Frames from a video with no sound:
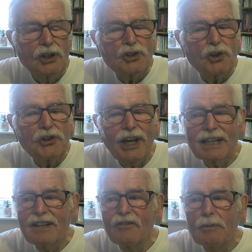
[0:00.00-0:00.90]
so
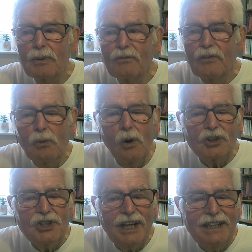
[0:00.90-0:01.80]
thanks everyone for
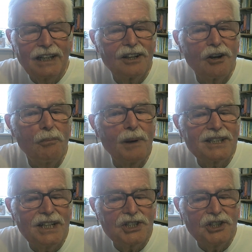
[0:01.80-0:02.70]
watching god
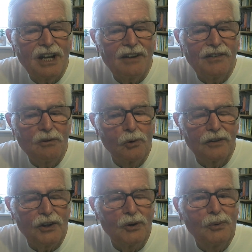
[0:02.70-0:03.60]
bless each and every one
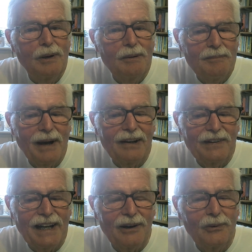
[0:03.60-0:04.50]
of you and bye
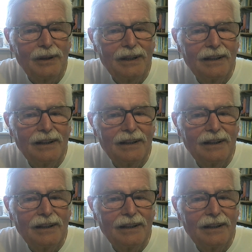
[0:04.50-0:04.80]
for now